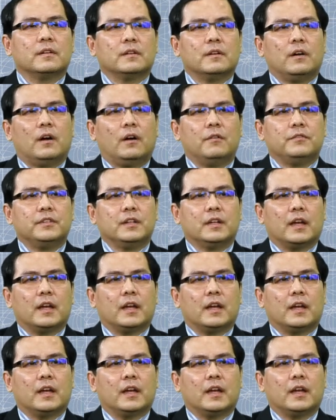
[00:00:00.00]
of the
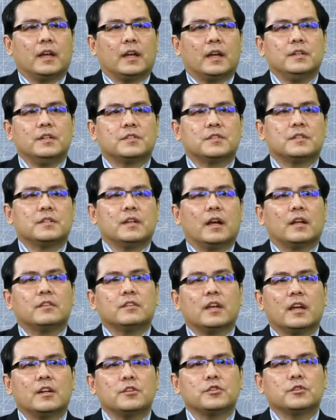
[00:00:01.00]
echo is
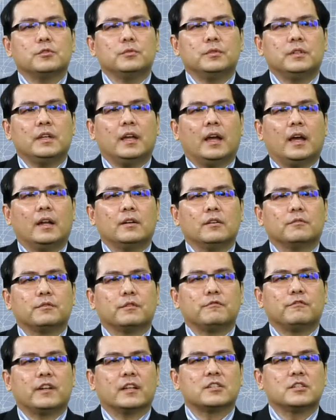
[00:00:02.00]
attached to the end of the
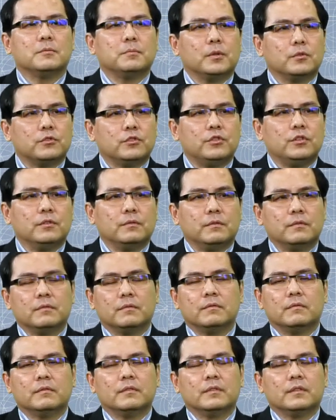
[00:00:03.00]
flexible tube.
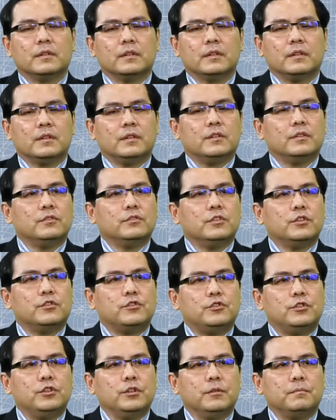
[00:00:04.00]
The
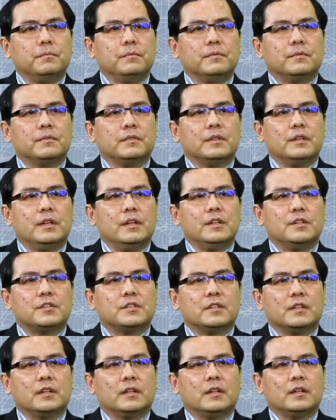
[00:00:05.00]
tube
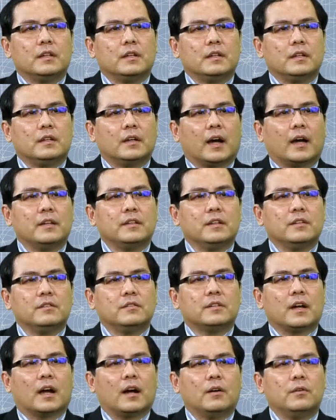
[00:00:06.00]
is guided
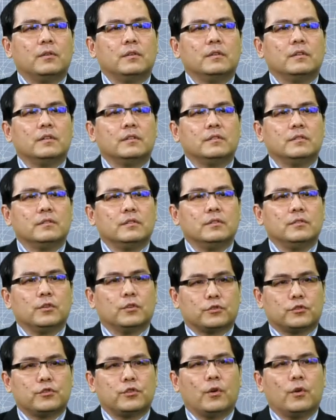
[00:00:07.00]
down your
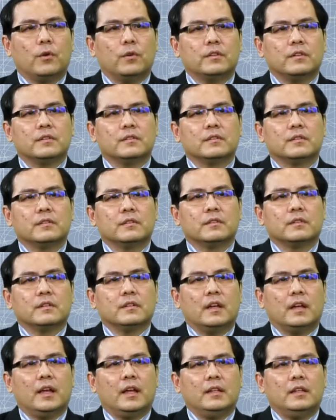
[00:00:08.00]
throat
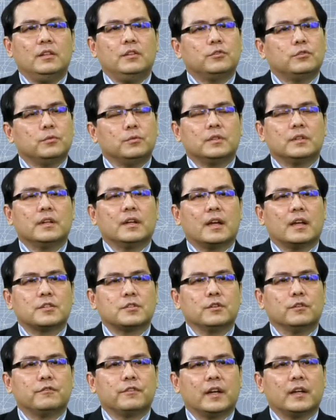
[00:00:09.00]
and into the
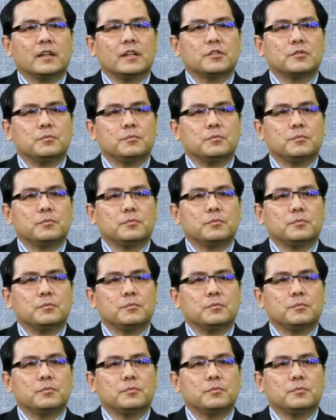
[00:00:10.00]
esophagus,